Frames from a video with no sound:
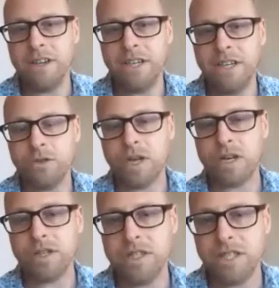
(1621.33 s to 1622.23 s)
an
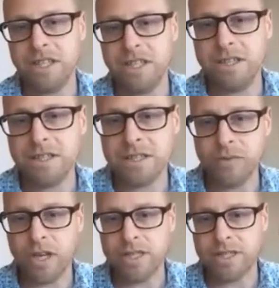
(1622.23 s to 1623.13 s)
introduction to the Indus
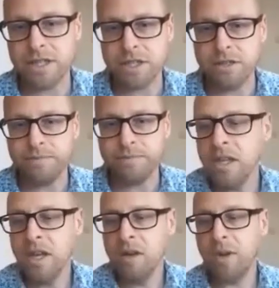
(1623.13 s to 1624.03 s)
civilization,
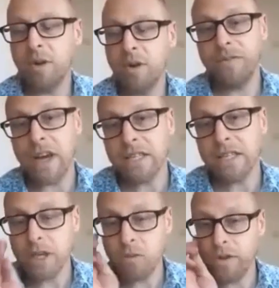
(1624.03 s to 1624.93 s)
but
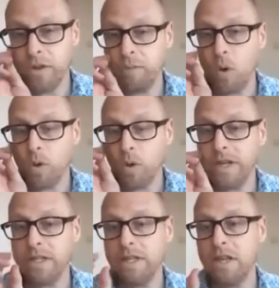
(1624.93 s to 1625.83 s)
effectively the important
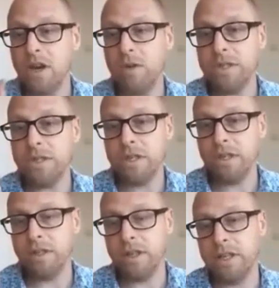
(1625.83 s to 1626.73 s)
thing to know is that
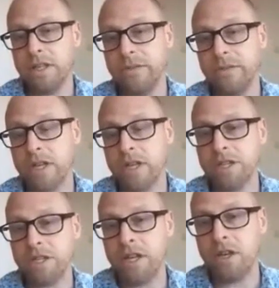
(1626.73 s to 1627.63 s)
Indus
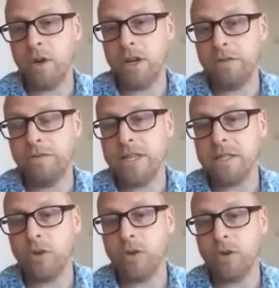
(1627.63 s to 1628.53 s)
civilization underwent a phase
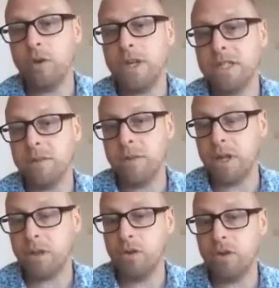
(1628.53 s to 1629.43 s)
of urbanism in
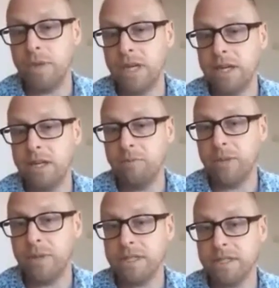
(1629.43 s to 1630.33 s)
the 3rd millennium
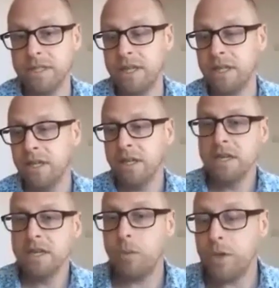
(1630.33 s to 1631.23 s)
BC.
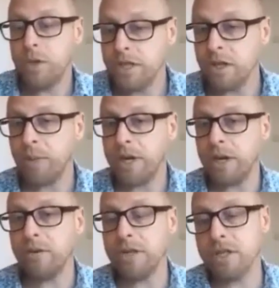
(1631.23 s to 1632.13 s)
So we see the
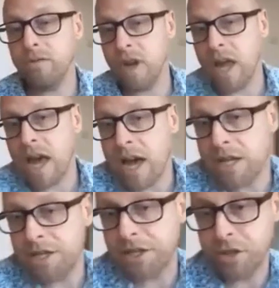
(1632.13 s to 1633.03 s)
appearance of
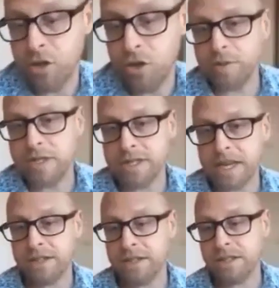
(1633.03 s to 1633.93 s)
large urban
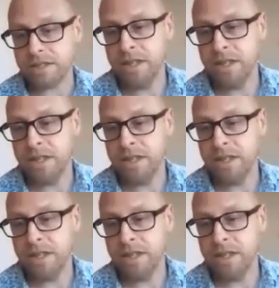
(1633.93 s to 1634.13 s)
centers,